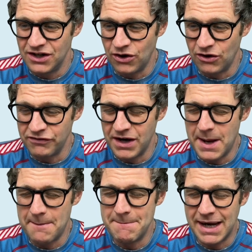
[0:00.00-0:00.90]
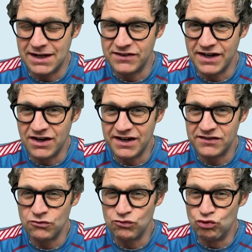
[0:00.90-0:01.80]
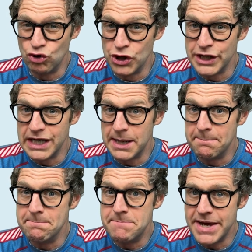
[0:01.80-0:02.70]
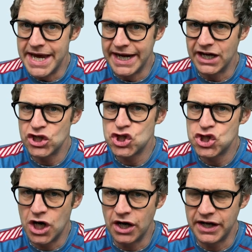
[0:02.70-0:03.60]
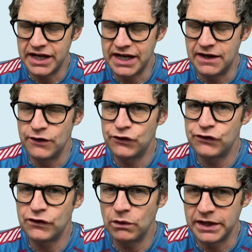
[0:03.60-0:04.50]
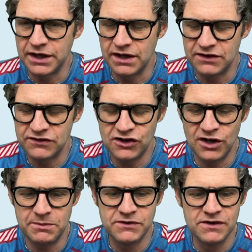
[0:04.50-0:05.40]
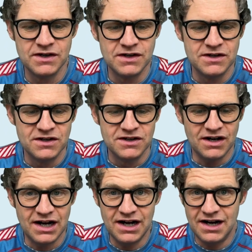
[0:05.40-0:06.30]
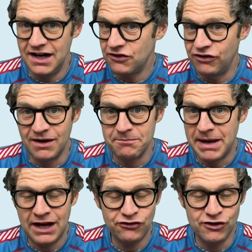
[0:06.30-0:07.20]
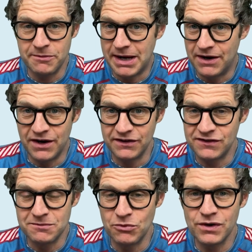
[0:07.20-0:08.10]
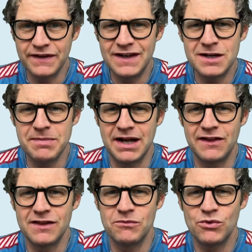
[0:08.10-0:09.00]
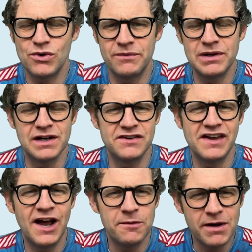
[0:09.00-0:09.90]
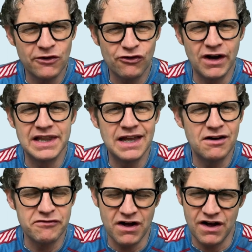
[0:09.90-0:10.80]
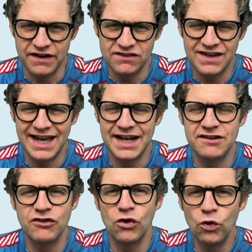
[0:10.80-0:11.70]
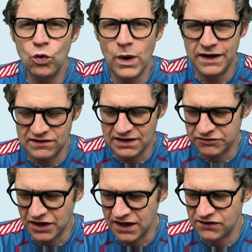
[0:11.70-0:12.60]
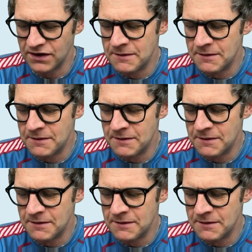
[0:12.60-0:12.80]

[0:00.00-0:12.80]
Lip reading: of amazing ice, really big, chunky, solid ice cubes. Actually, I'm passionate about ice. The more I think about it, the more I realize how much I love ice and have always loved ice.